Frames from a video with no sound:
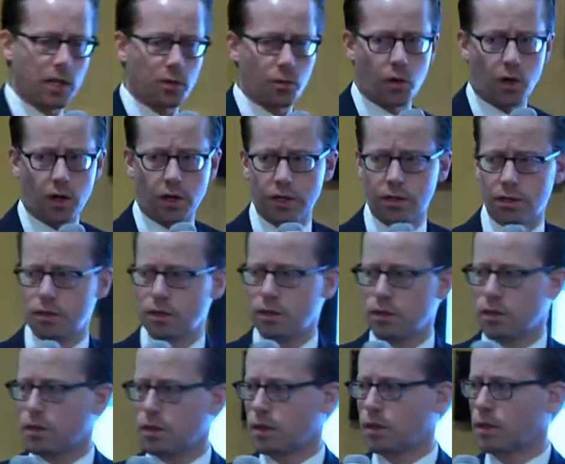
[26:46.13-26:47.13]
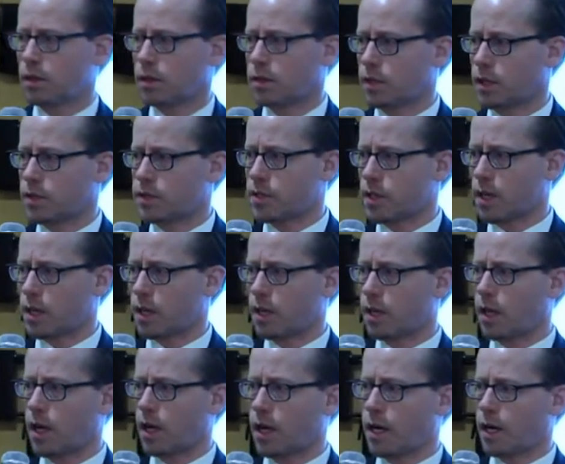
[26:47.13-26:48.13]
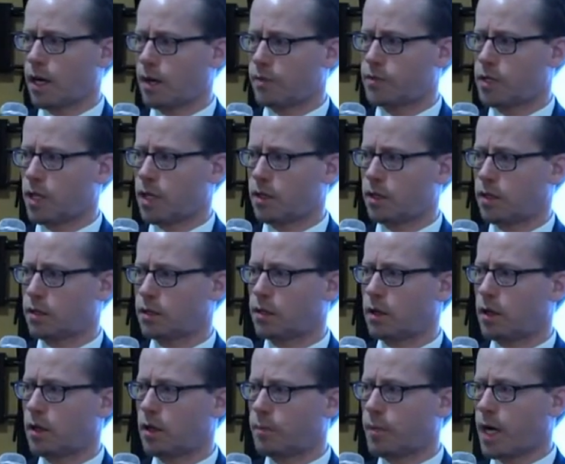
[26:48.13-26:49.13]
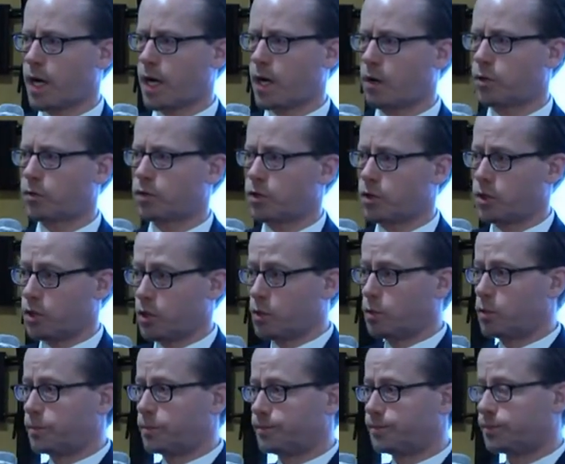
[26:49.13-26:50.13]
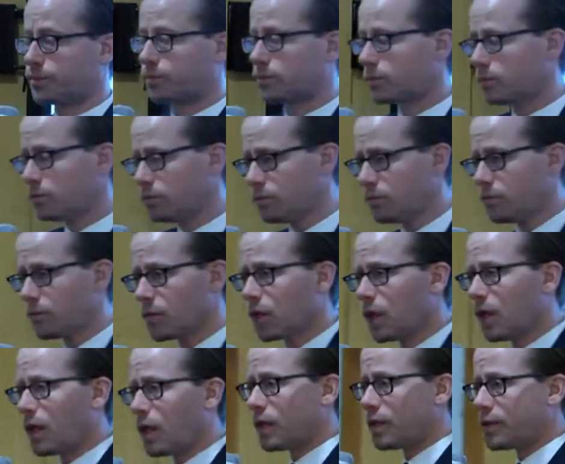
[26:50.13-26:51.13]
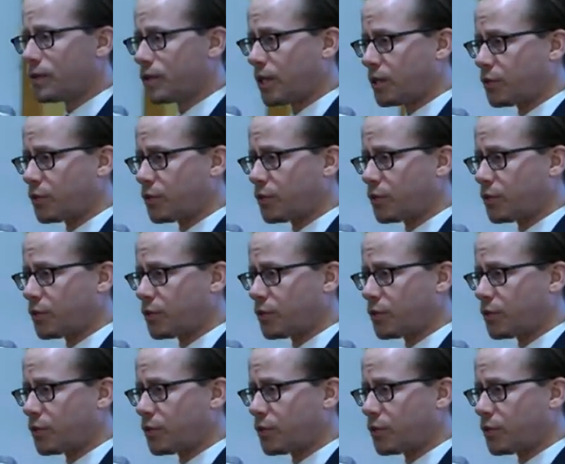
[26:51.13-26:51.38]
one, let's say I have data about you. Day